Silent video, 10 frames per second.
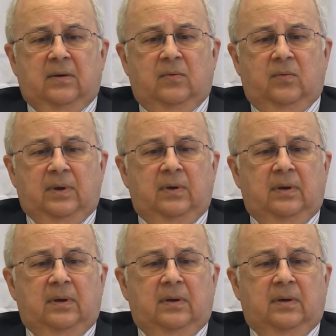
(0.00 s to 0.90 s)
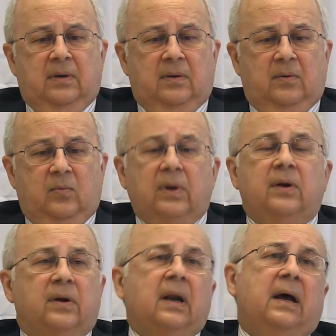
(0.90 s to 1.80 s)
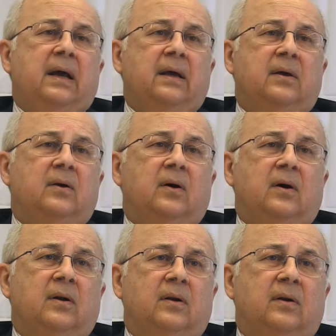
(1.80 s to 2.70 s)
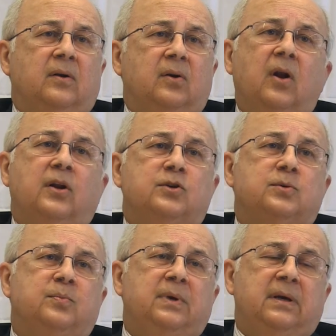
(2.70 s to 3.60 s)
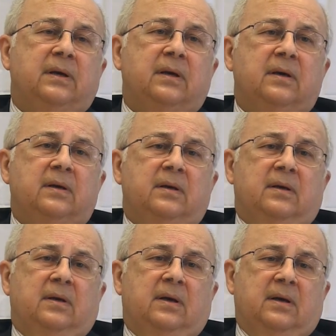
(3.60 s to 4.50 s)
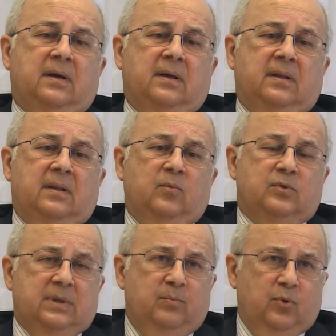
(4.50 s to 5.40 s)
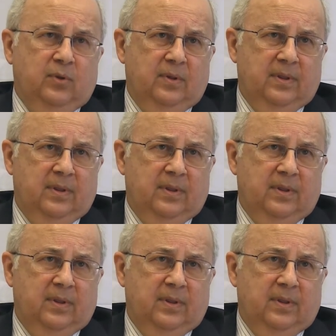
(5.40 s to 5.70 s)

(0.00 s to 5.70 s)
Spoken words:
we will rely on knowledge being the most important